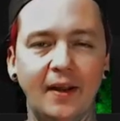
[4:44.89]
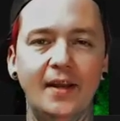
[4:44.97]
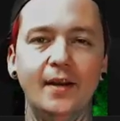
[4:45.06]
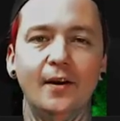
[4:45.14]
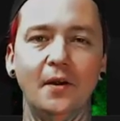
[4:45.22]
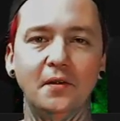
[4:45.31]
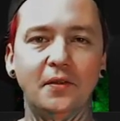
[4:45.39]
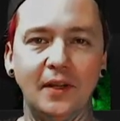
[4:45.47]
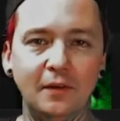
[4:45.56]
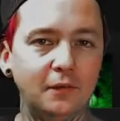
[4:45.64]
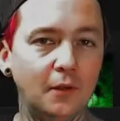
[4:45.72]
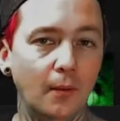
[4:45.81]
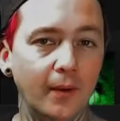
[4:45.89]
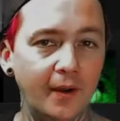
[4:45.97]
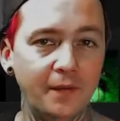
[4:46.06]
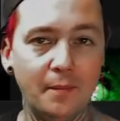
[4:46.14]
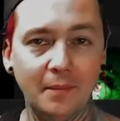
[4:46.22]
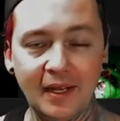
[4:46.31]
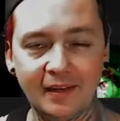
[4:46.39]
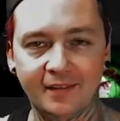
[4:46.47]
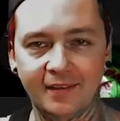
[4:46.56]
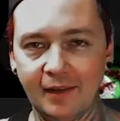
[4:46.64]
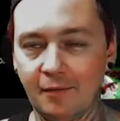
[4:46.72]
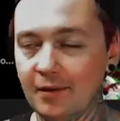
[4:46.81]
I hear other things going on in the mix
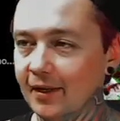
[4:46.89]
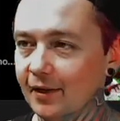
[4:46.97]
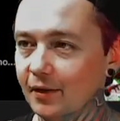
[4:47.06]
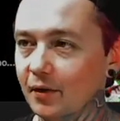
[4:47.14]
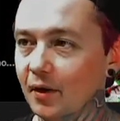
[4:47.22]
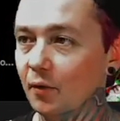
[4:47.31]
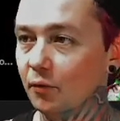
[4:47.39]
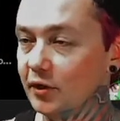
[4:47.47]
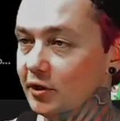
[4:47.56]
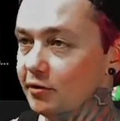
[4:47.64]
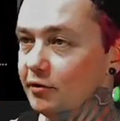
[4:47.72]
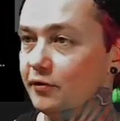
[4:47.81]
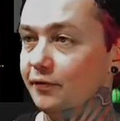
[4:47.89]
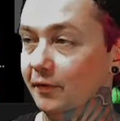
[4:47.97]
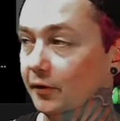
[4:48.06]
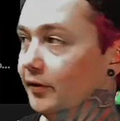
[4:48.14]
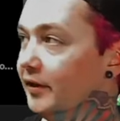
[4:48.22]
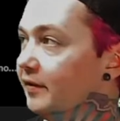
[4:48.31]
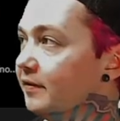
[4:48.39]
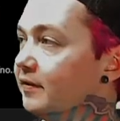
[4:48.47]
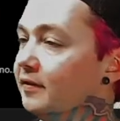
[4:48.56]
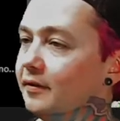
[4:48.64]
to give it like a, a huge fullness. you